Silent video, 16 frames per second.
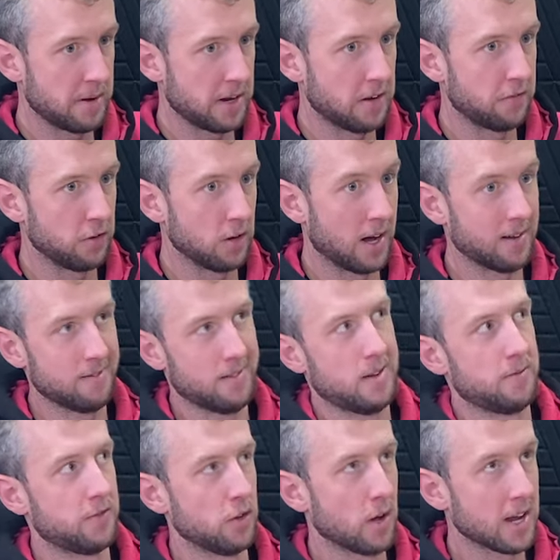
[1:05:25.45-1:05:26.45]
mini few. I,
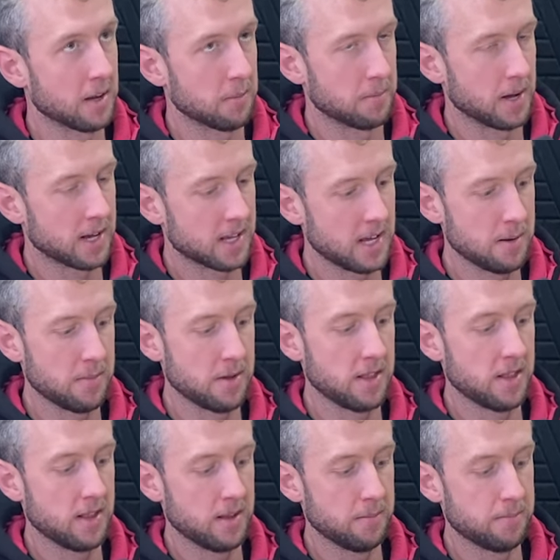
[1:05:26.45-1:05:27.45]
have not heard back yet,
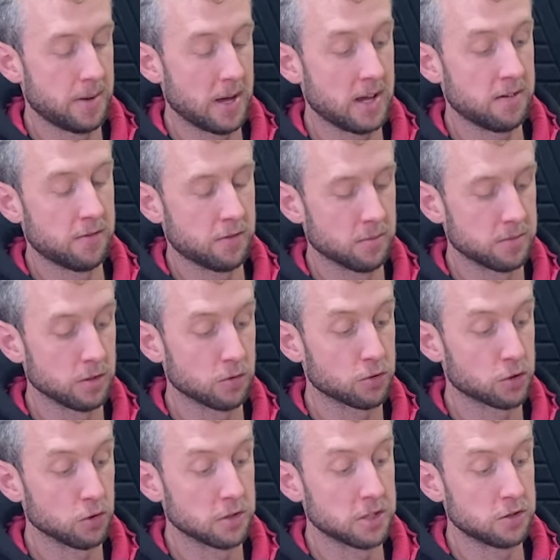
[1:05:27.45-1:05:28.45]
but Ben from
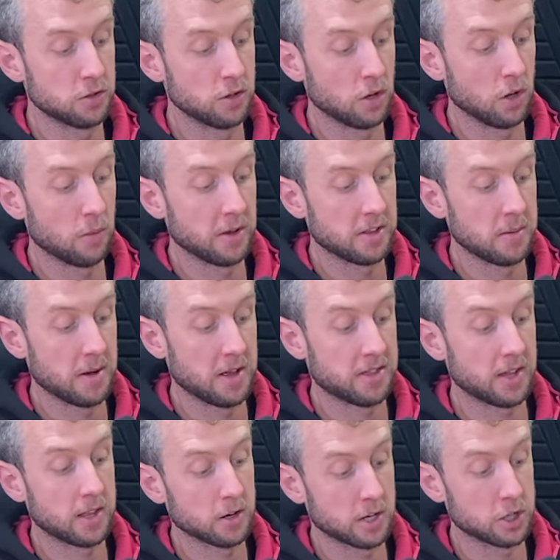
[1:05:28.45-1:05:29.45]
Dulscone is doing a lot with it. But I
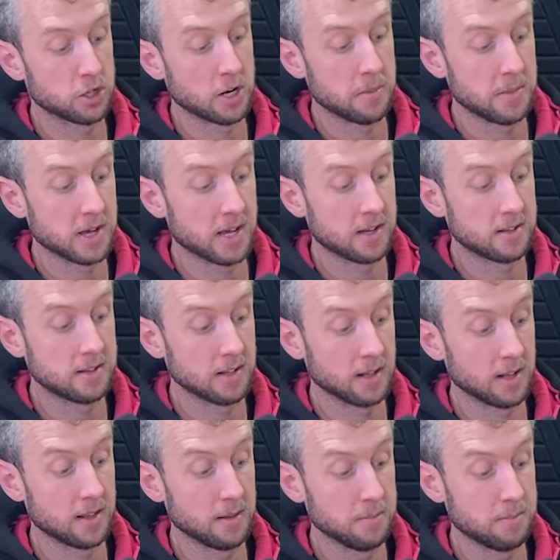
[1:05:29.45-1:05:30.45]
think they're going to try and make it into
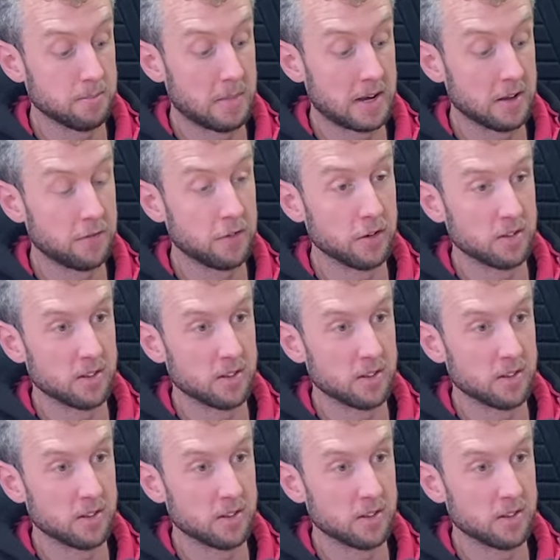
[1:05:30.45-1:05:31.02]
like mini few,